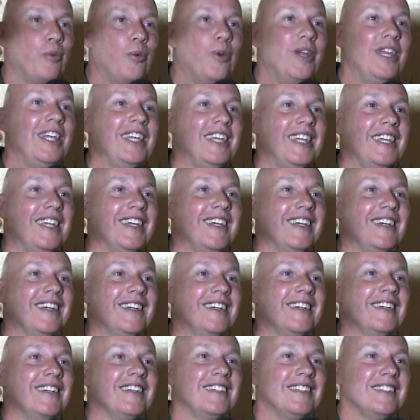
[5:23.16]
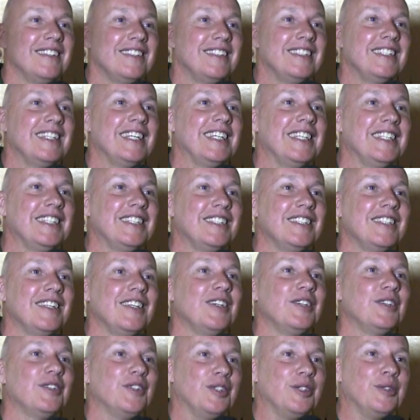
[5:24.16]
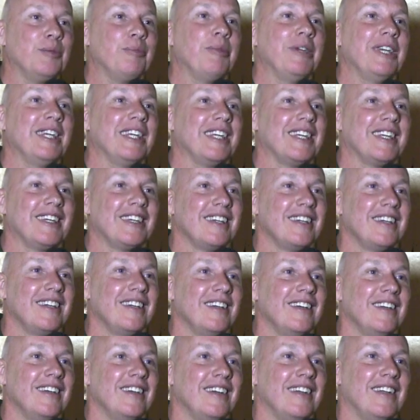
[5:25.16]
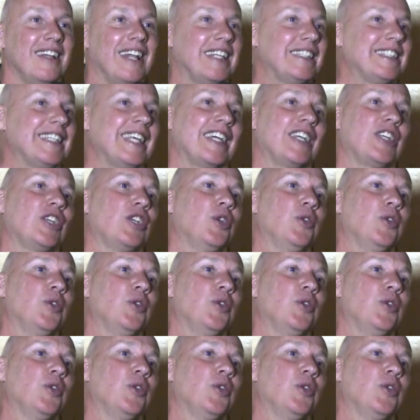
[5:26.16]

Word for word: we cease to speak. That's like